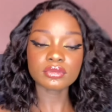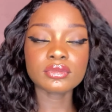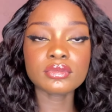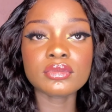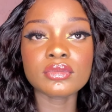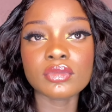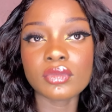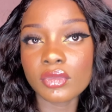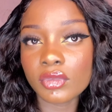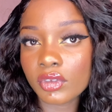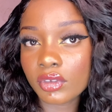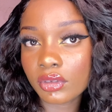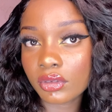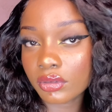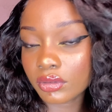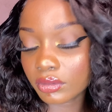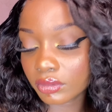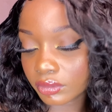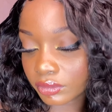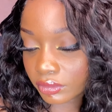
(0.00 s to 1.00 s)
what's in
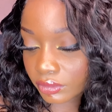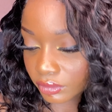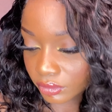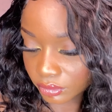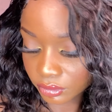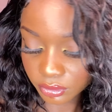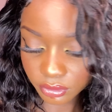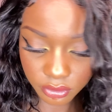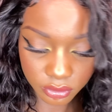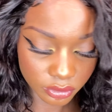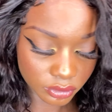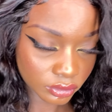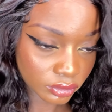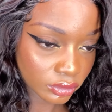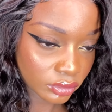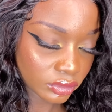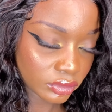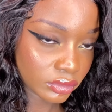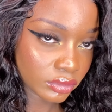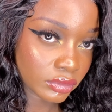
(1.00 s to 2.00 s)
my mind,
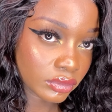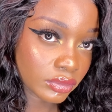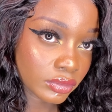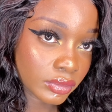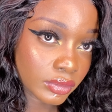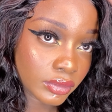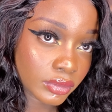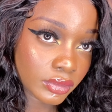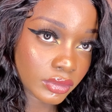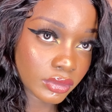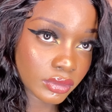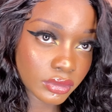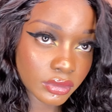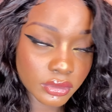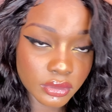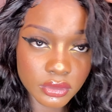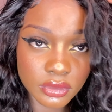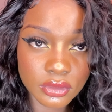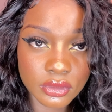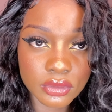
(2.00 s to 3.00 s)
you gotta
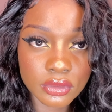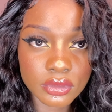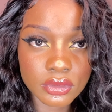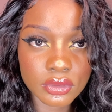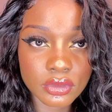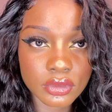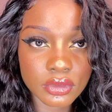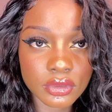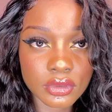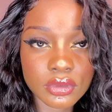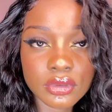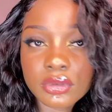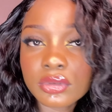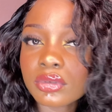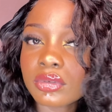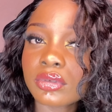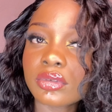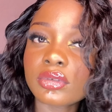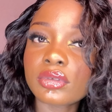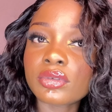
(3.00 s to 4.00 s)
know.
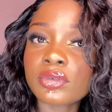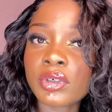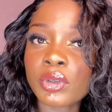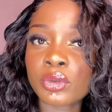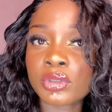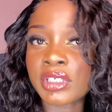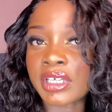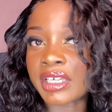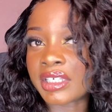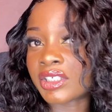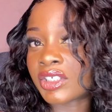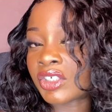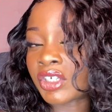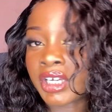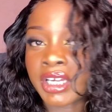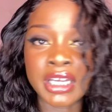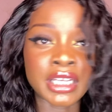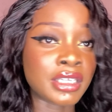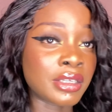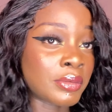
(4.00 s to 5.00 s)
Body smoking like
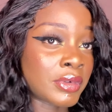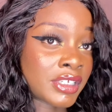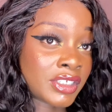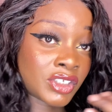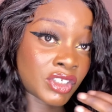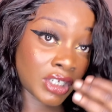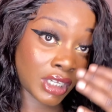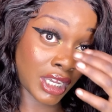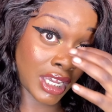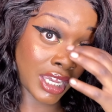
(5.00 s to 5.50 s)
a cigarette.